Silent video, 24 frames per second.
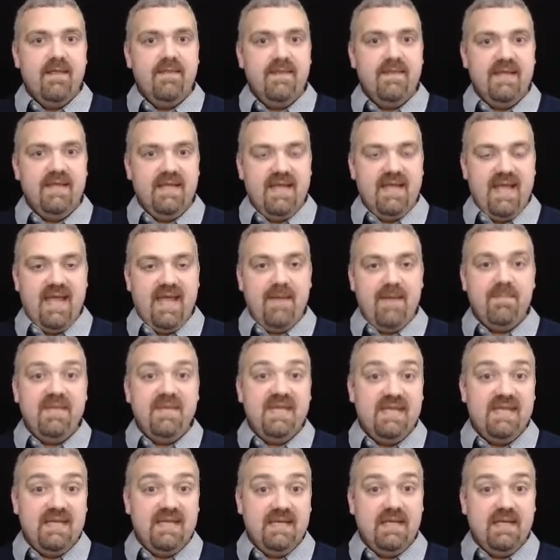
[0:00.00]
the
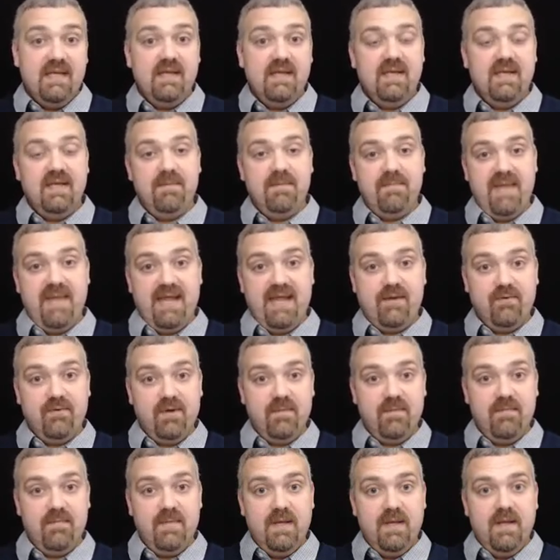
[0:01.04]
ME in
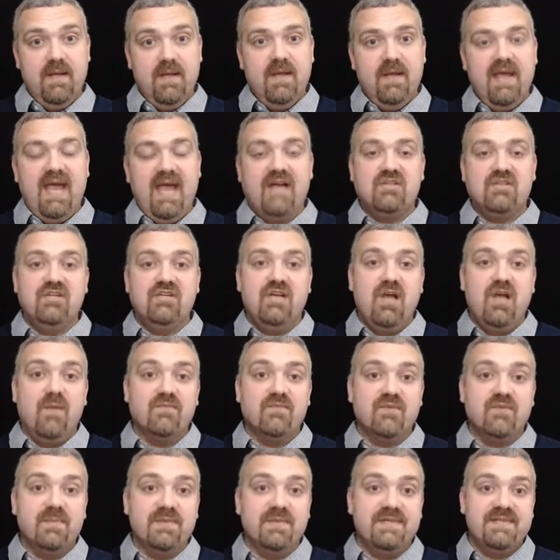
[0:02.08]
megrim actually
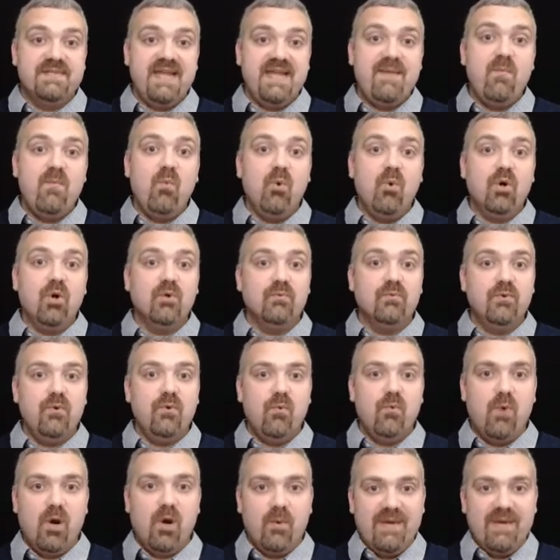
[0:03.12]
comes from the same word
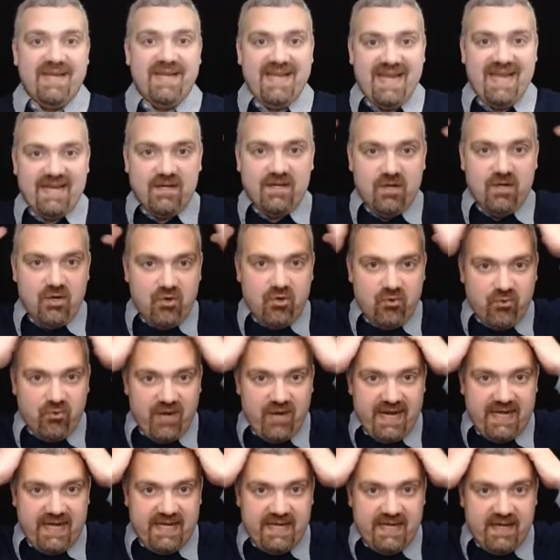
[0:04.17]
root where we get
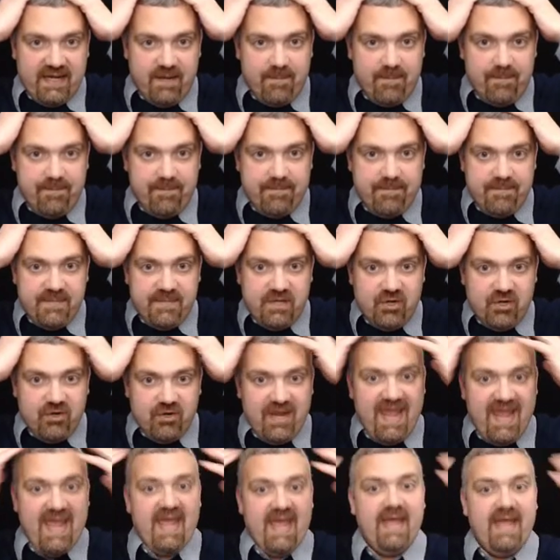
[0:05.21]
cranium, your
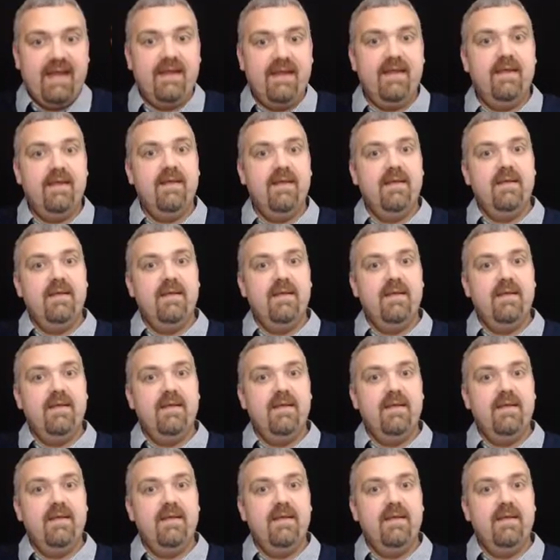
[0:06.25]
head.